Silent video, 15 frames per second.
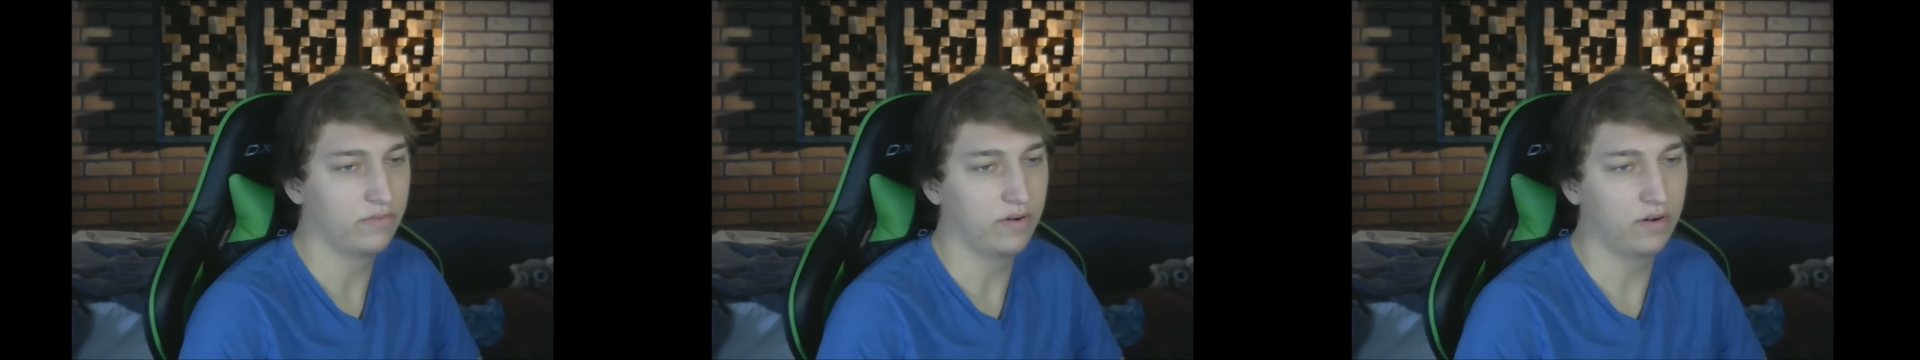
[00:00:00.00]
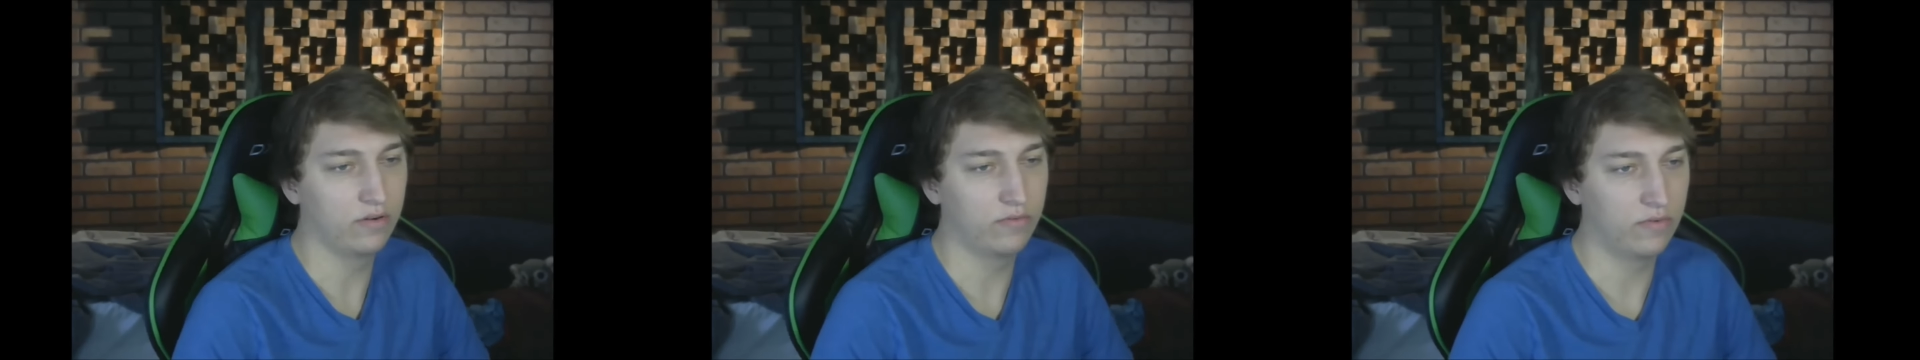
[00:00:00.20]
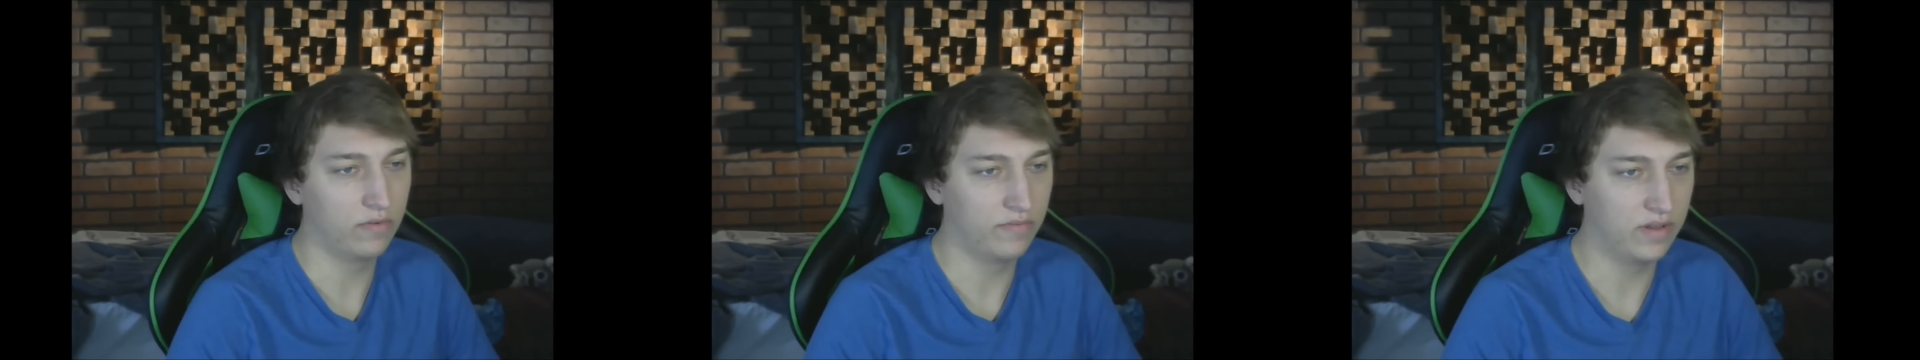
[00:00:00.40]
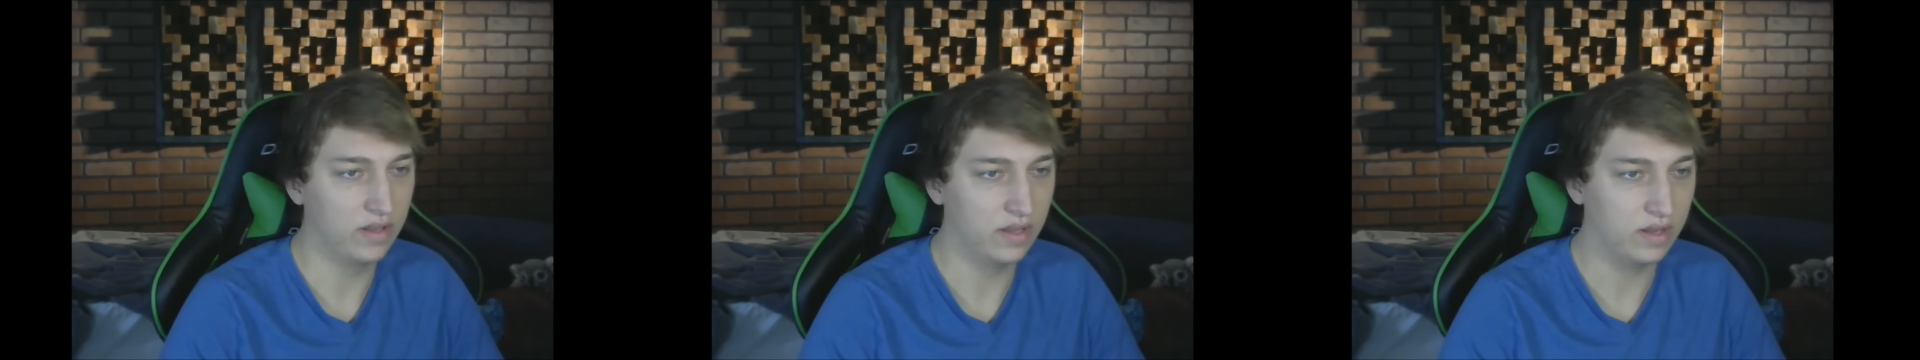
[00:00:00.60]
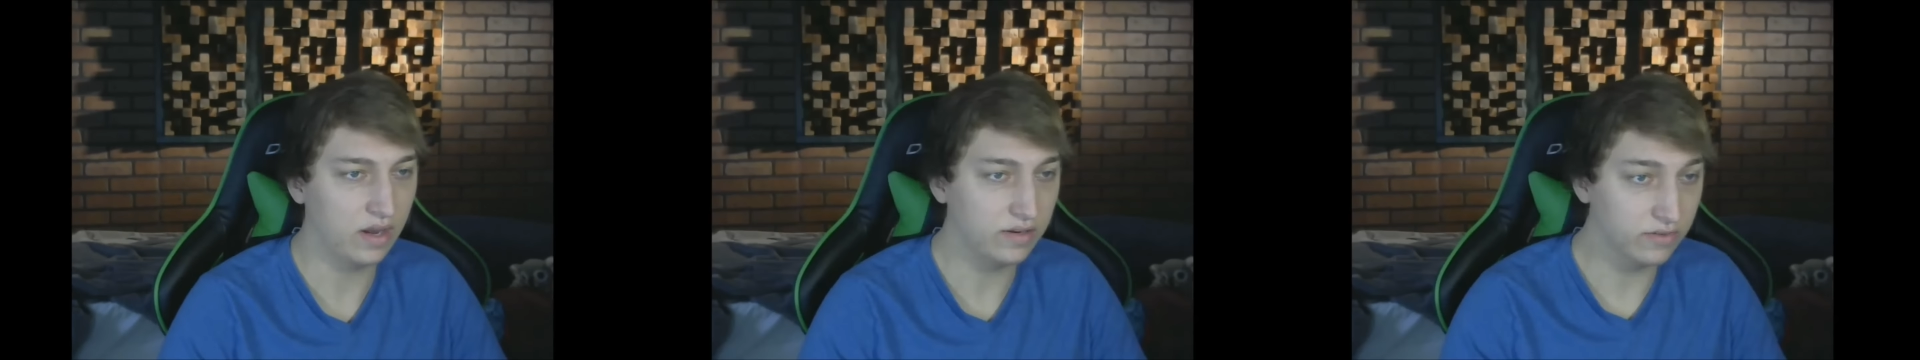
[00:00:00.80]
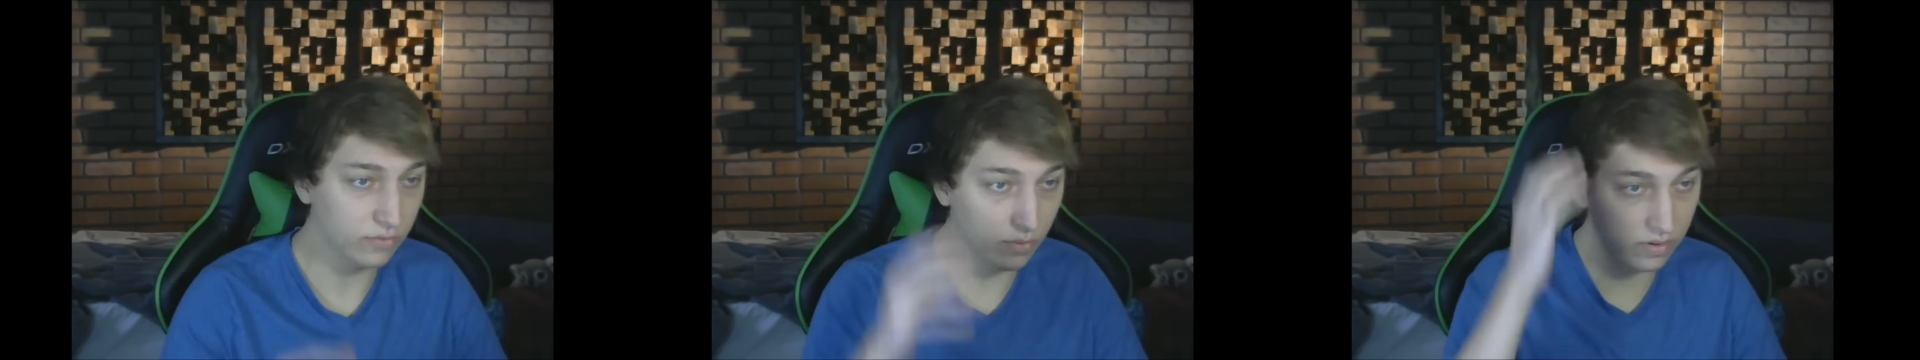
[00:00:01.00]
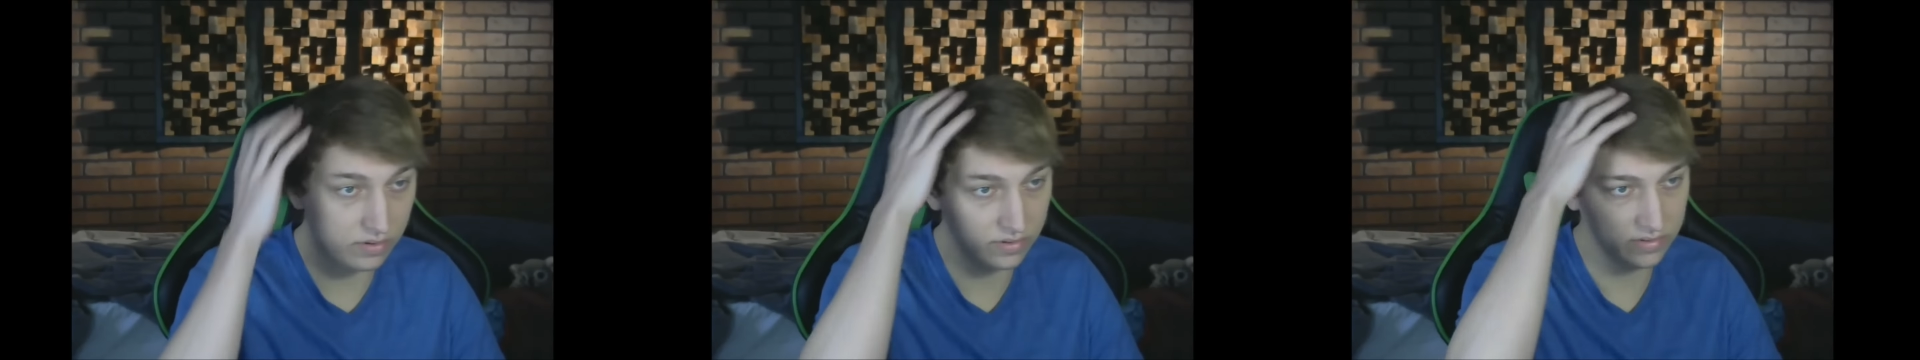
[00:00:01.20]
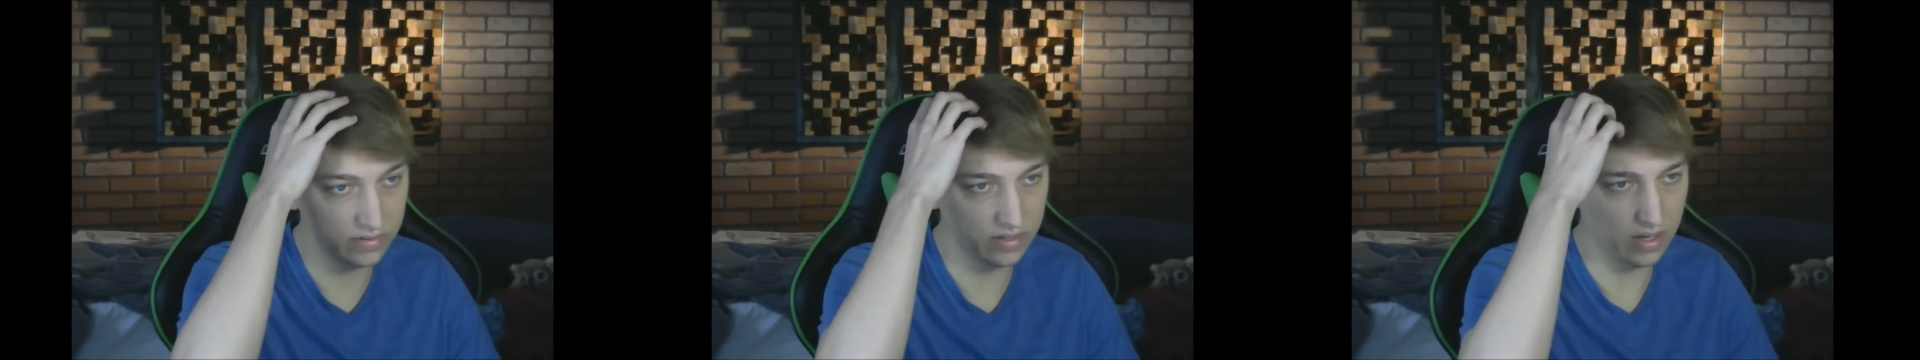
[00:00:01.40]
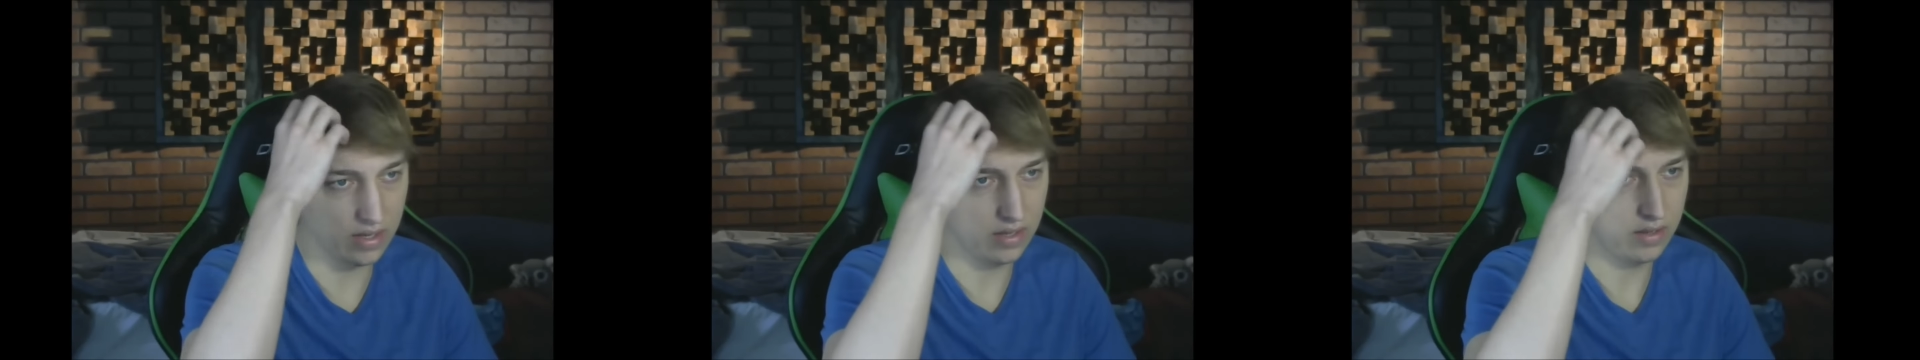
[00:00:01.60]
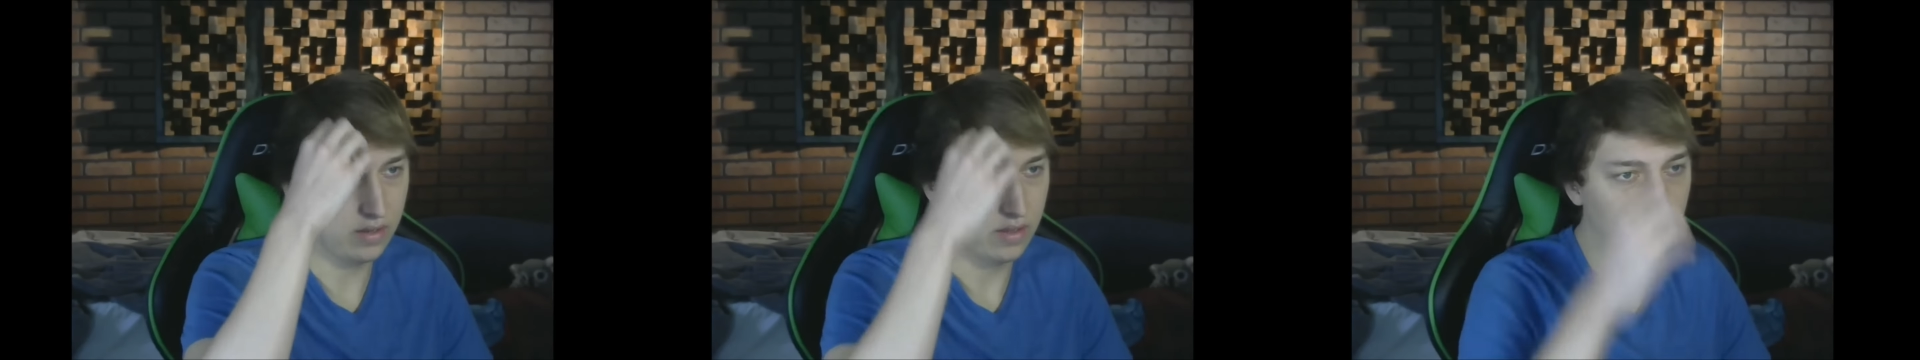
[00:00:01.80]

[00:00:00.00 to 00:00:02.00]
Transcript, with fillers: heard from me, and I just wanted to say